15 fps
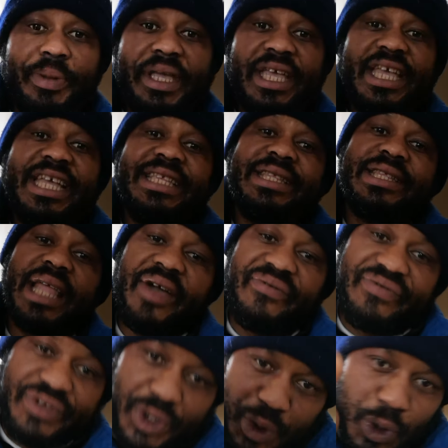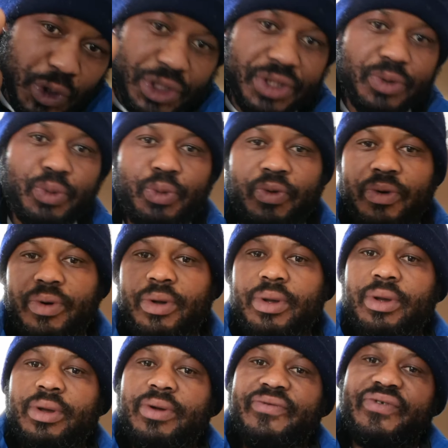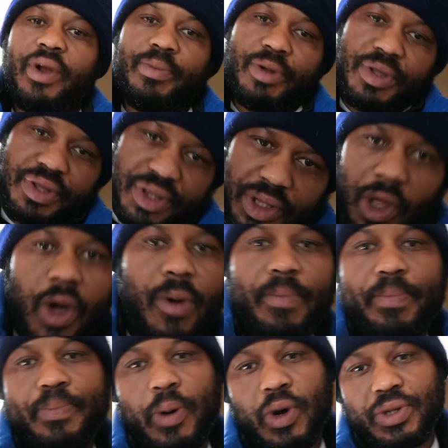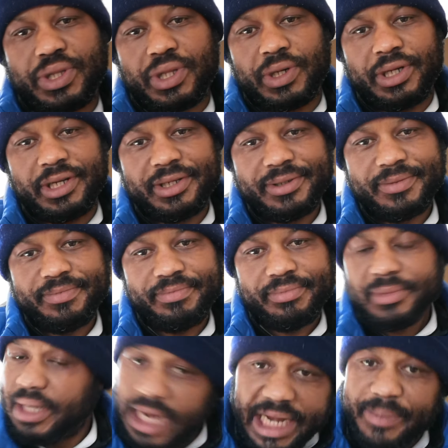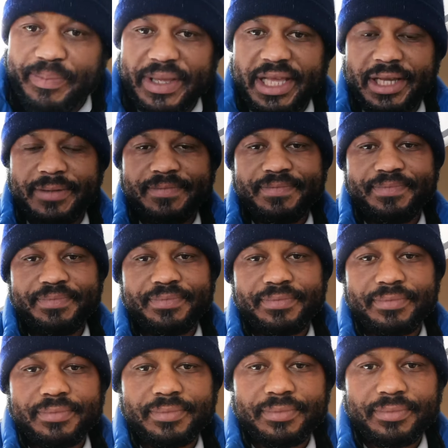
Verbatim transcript: to be interviewed from the same person, let be.